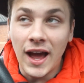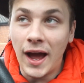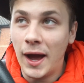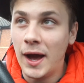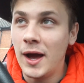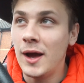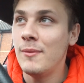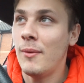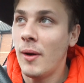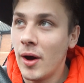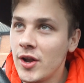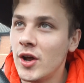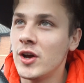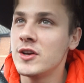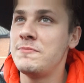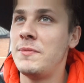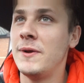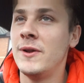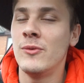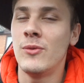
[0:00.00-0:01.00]
I know
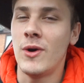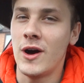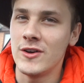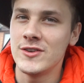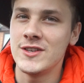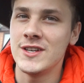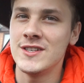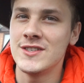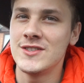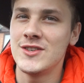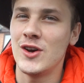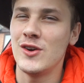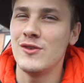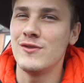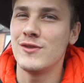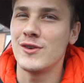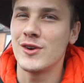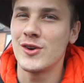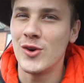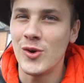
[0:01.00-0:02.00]
it's been a while since
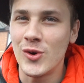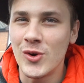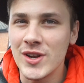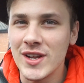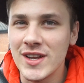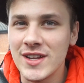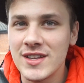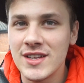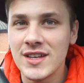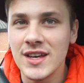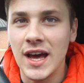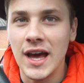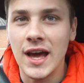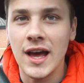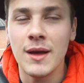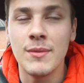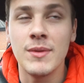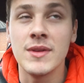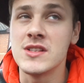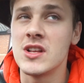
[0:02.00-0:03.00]
I've recorded
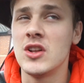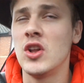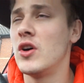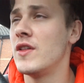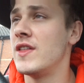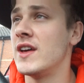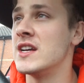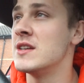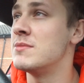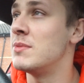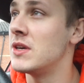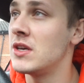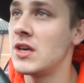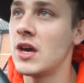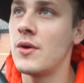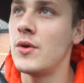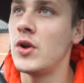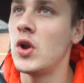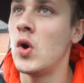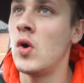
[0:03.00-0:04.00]
and there's a lot of things been
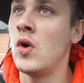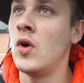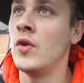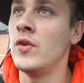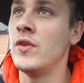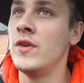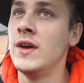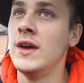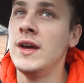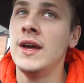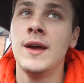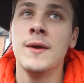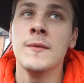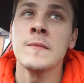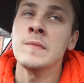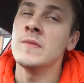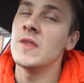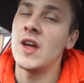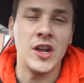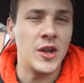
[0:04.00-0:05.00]
going on.
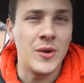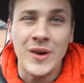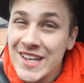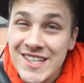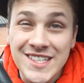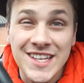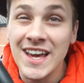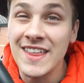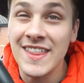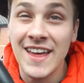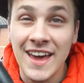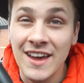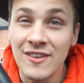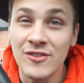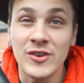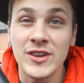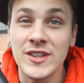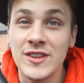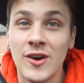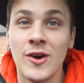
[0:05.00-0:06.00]
I know I say that
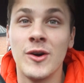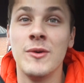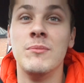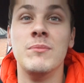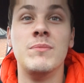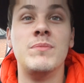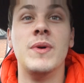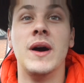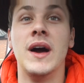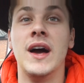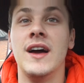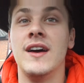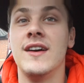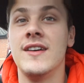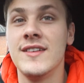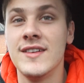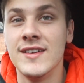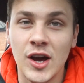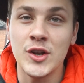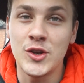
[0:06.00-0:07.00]
every time, but
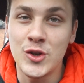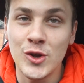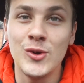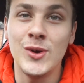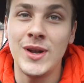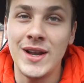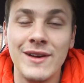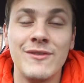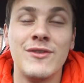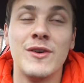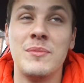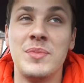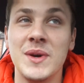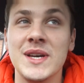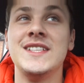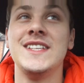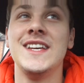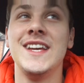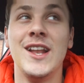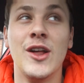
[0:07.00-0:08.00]
I do live a
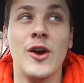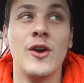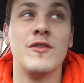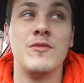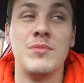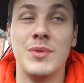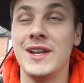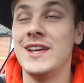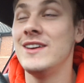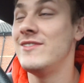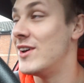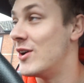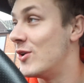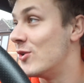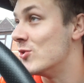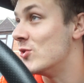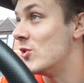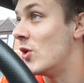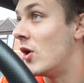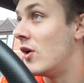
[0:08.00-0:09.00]
busy life, believe it
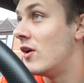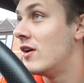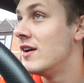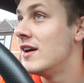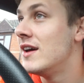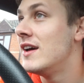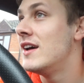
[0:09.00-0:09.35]
or not.